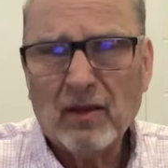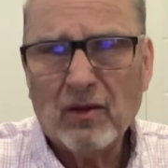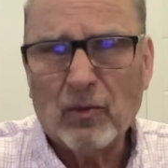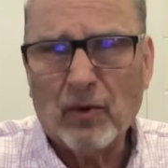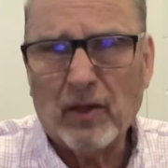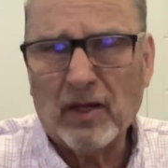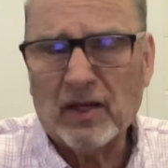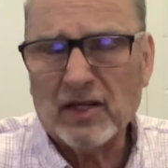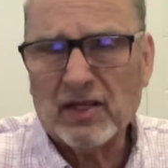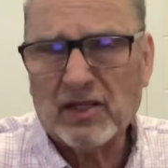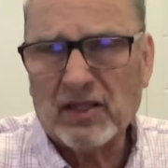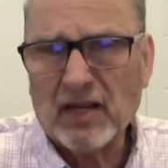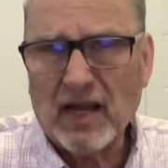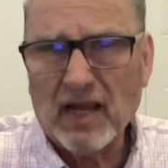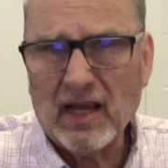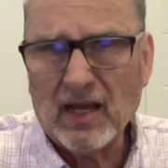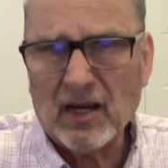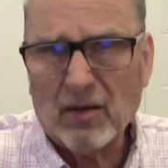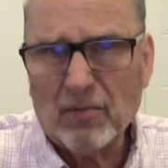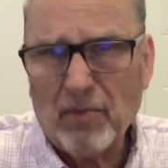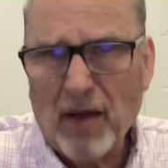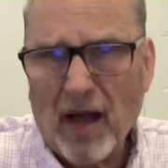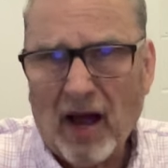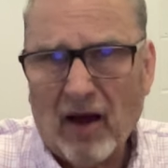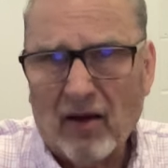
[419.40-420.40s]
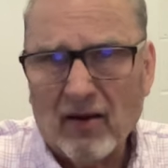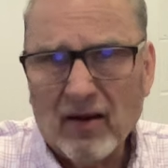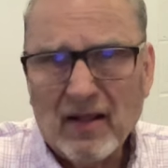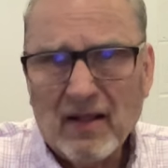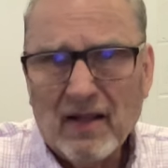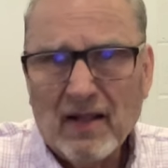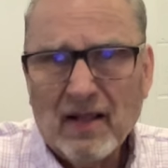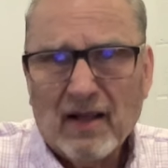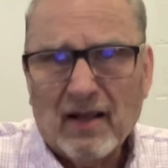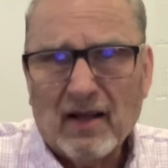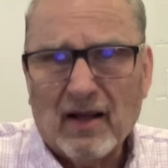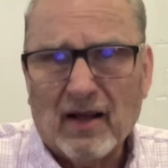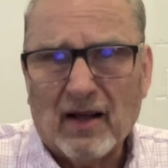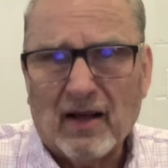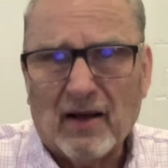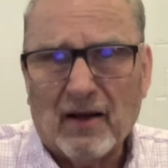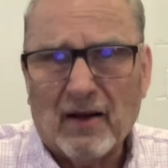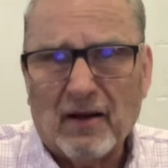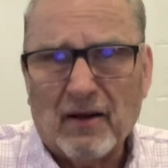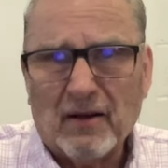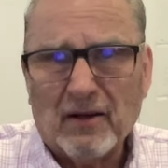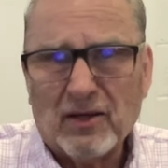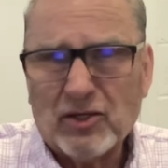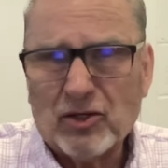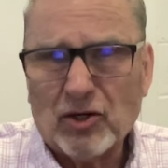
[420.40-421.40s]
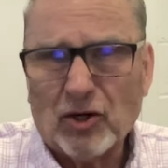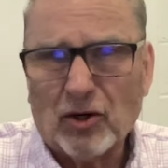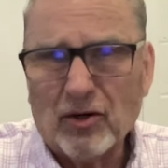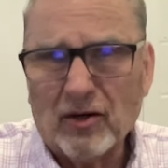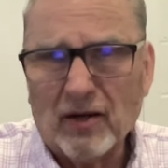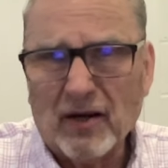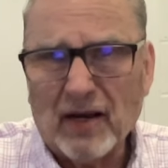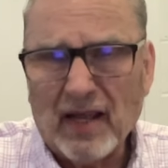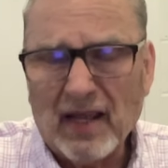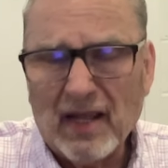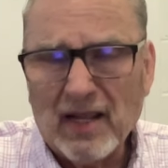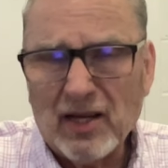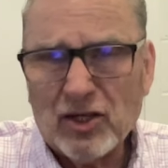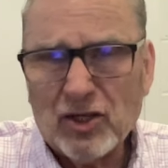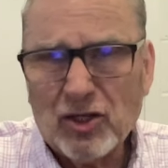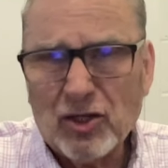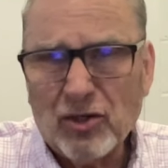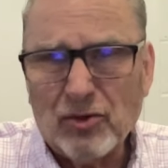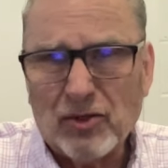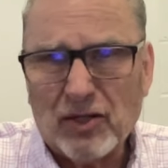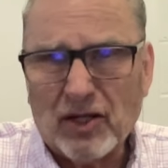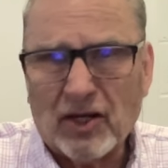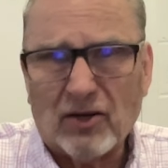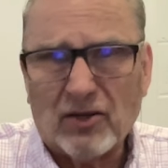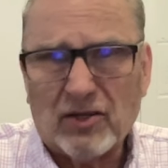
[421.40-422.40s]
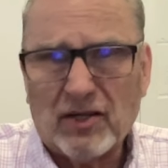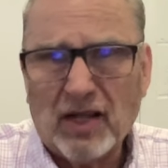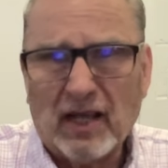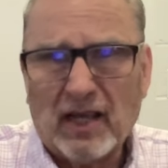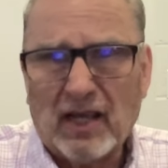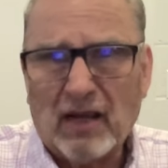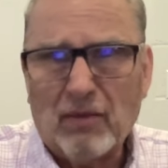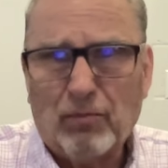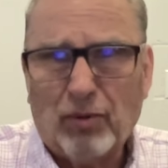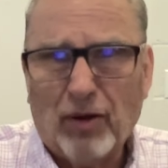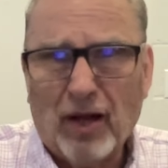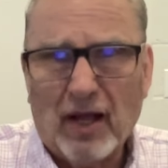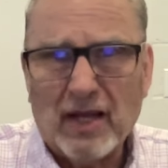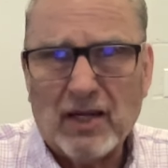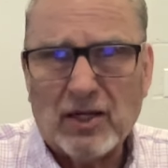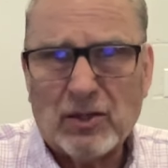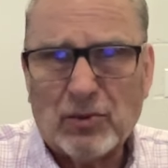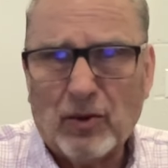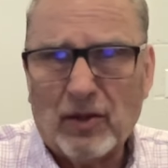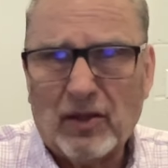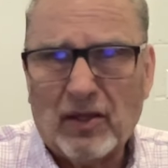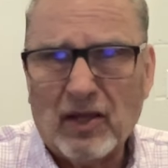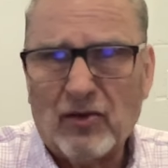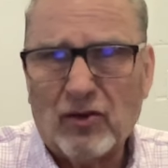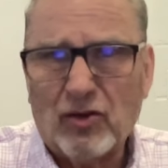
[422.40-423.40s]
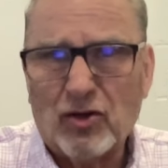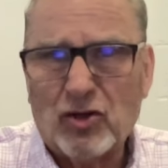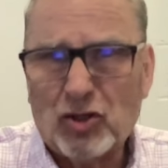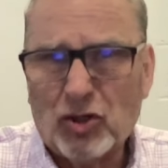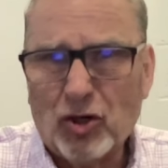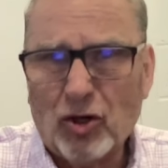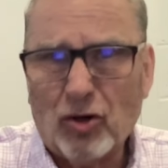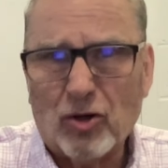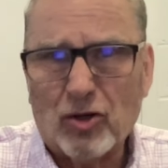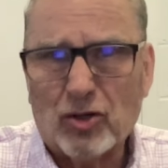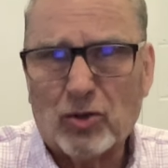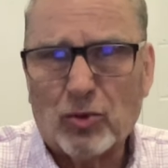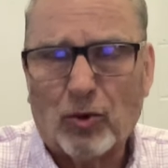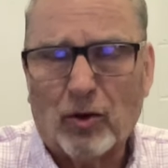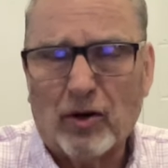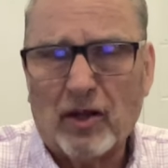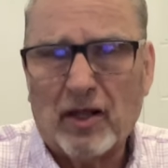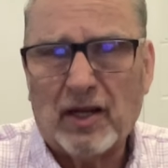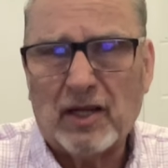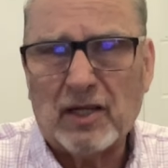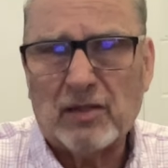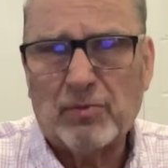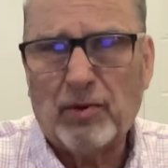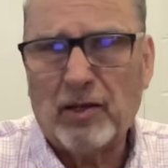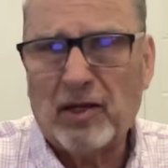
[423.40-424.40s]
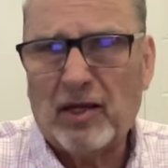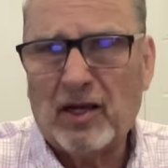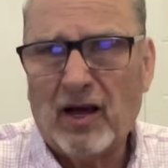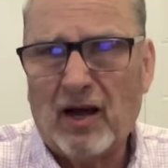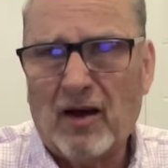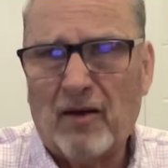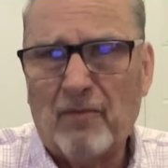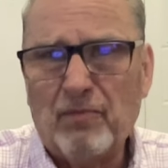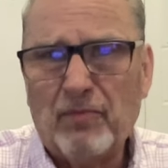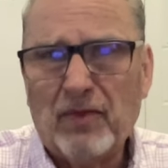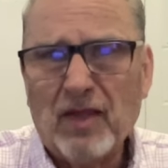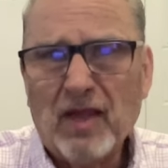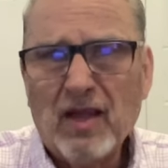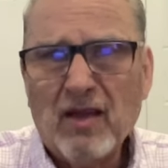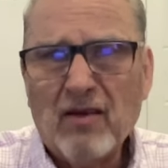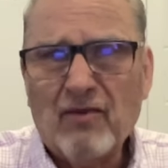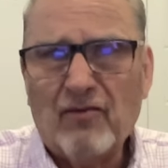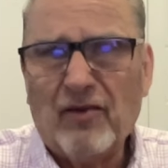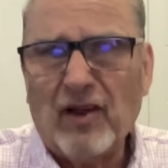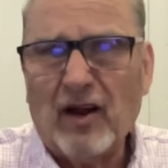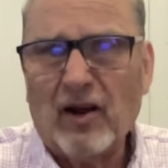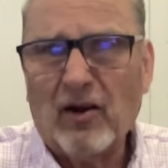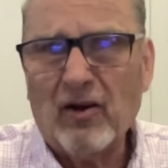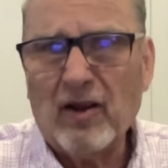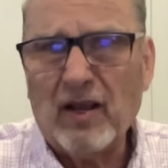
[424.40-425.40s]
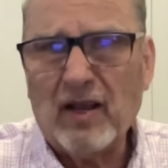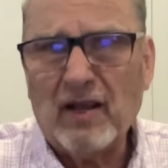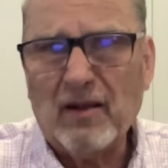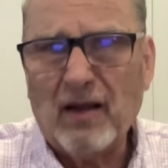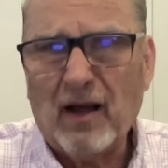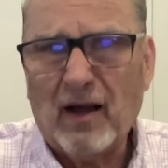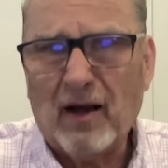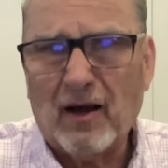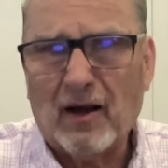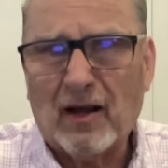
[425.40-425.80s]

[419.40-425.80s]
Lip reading: We can say it about certain issues that are taking place within the church where it has become very